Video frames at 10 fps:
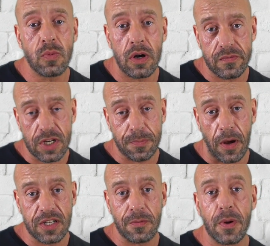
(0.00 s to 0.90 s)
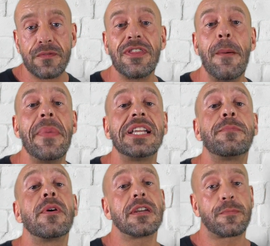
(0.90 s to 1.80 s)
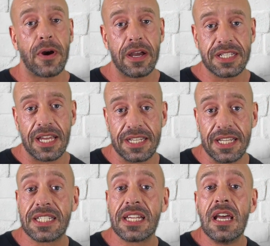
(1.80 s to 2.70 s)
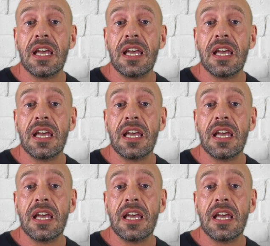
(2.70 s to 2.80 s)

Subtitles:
want responsible for the metabolic processes